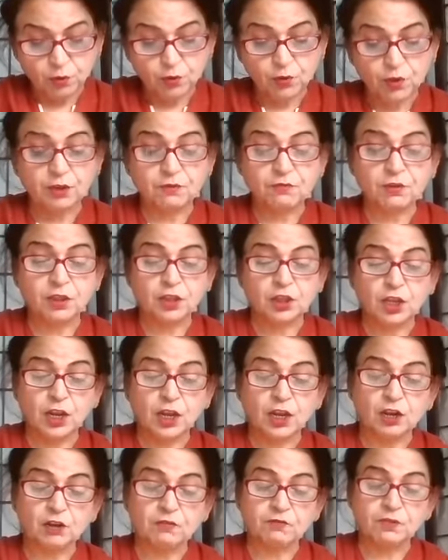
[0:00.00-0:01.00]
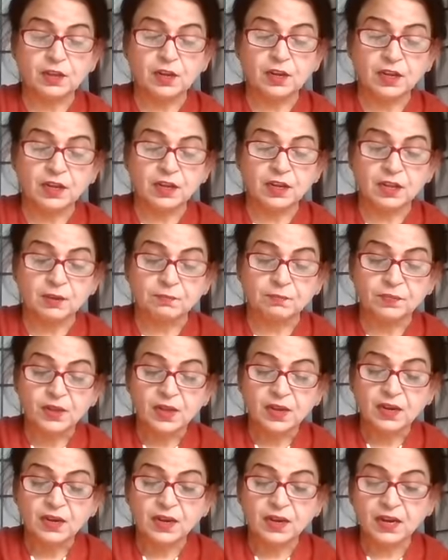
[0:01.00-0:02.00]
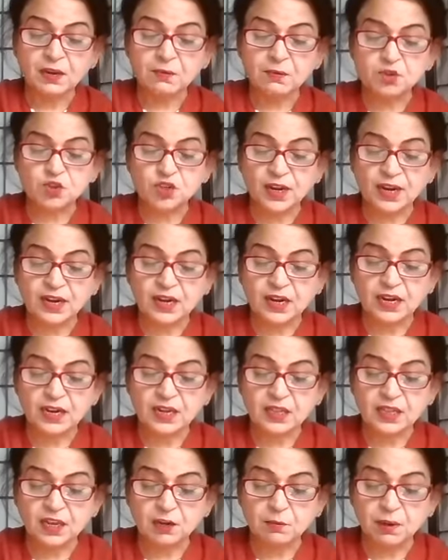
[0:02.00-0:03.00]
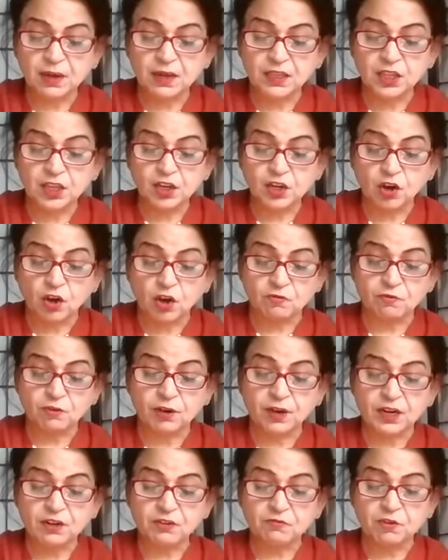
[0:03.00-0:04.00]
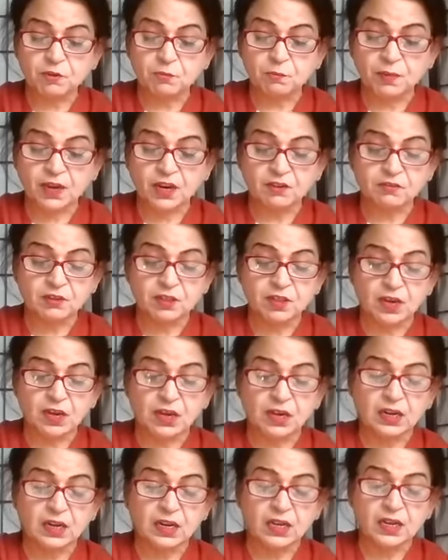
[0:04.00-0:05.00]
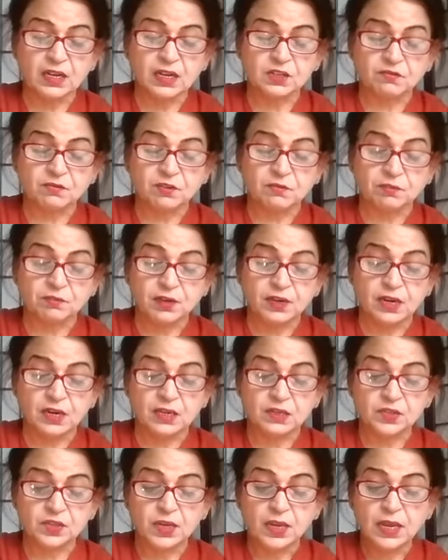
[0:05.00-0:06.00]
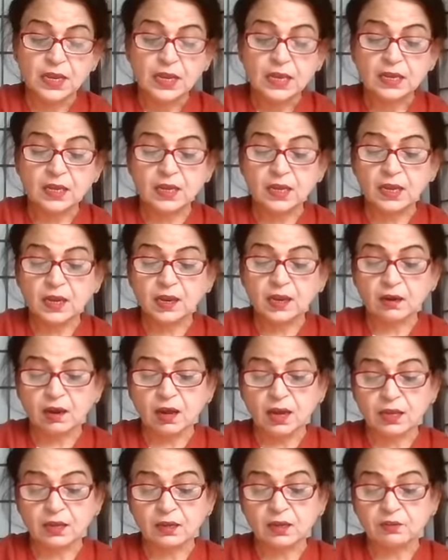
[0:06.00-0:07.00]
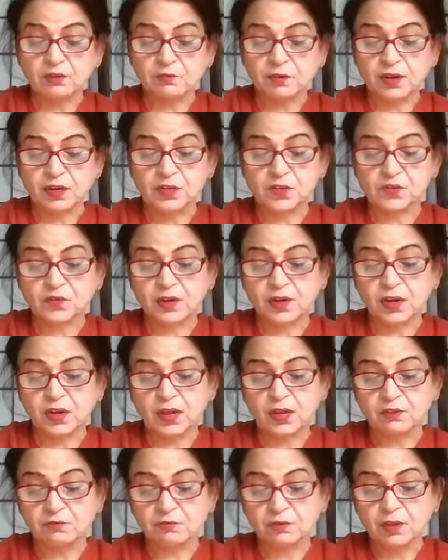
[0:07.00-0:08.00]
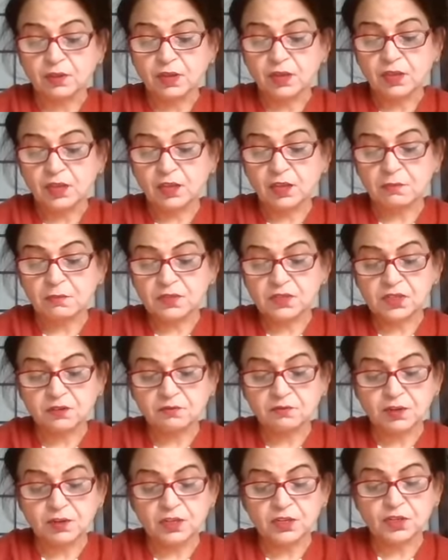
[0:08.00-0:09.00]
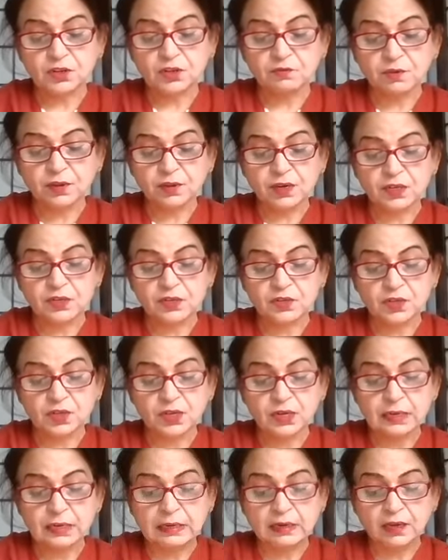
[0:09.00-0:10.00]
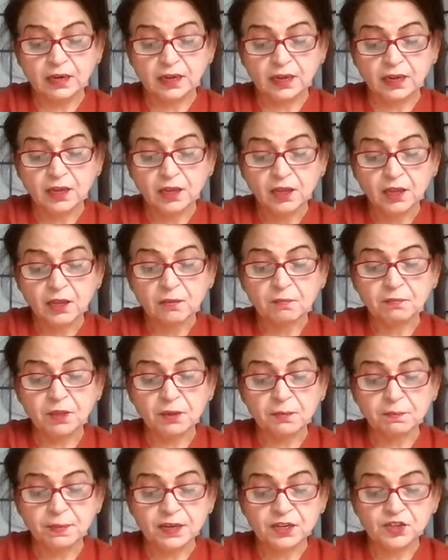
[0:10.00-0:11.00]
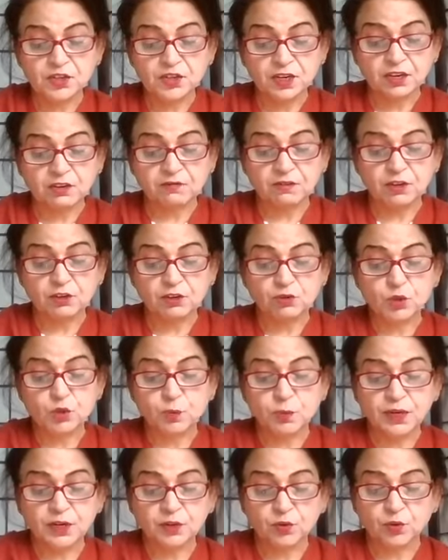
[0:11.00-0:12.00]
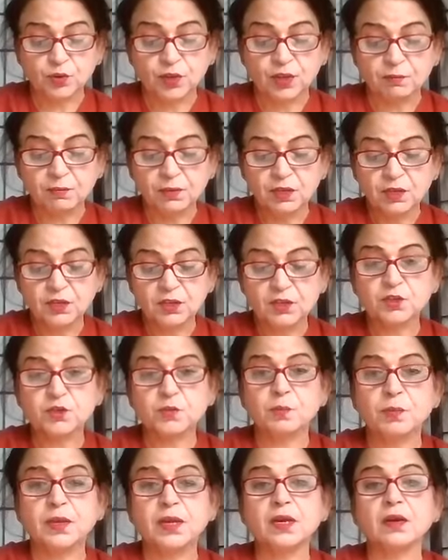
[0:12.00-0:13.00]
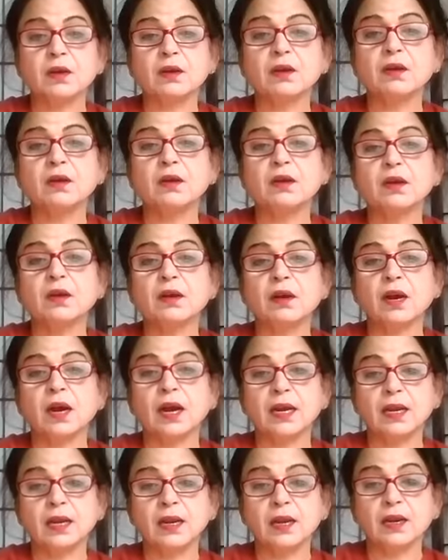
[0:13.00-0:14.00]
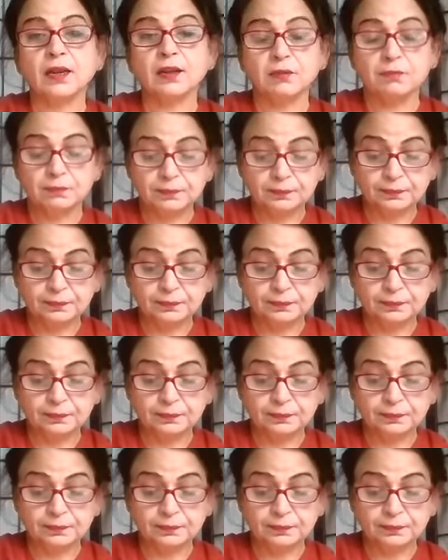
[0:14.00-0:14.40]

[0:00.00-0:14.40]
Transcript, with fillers: you even think of killing him, tell him gently that by the covenant we made with Agni as our witness, he and I are friends for life. He must have reason for his delay. Be patient when you speak to him. Speak kindly.